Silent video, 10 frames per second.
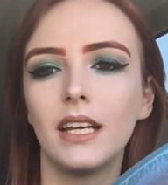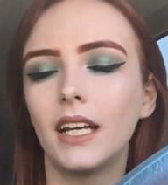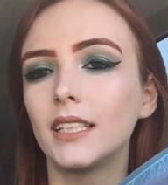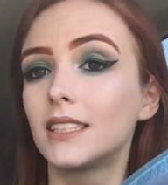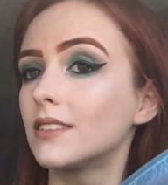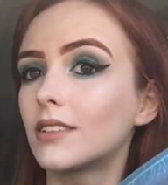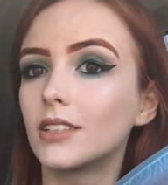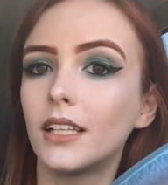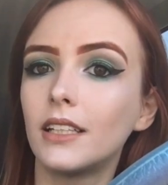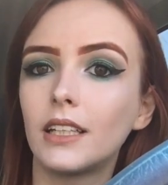and see if
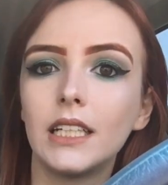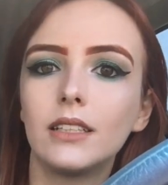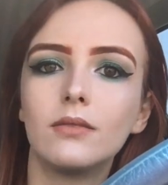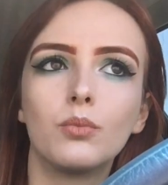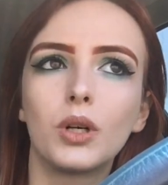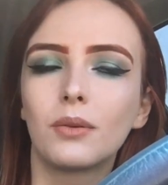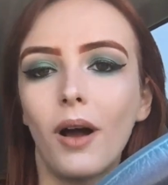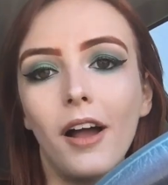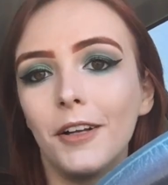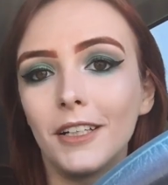there's anything
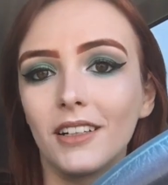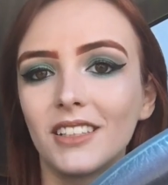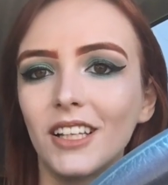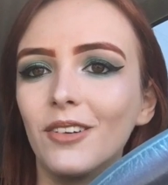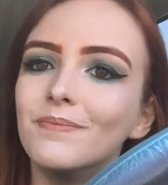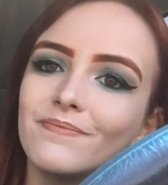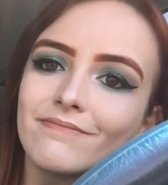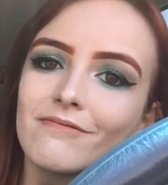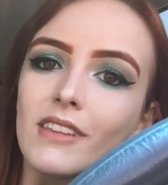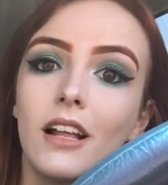worthwhile here so
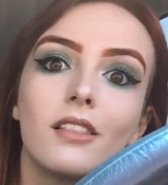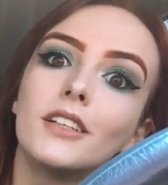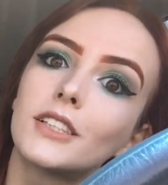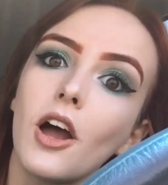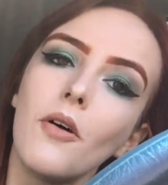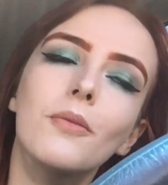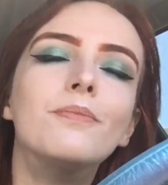let's go!